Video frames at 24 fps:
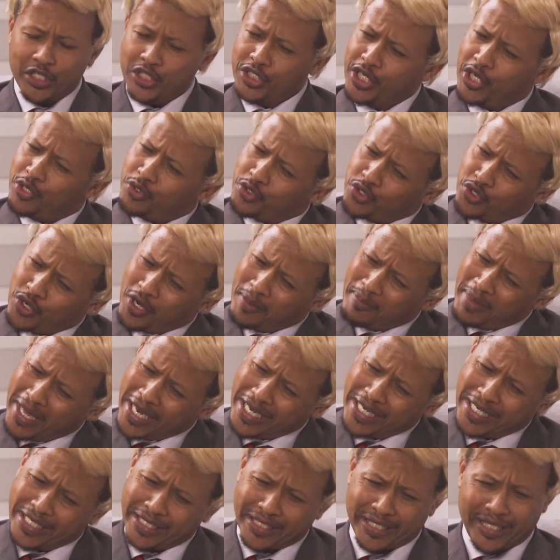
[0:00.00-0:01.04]
so
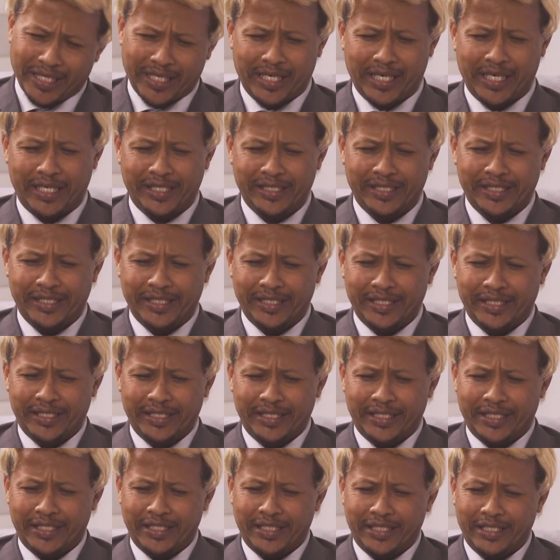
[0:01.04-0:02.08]
tremendously.
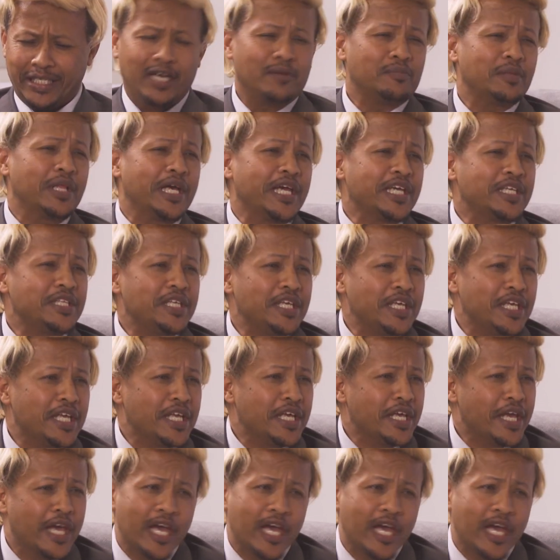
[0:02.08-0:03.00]
I'm like the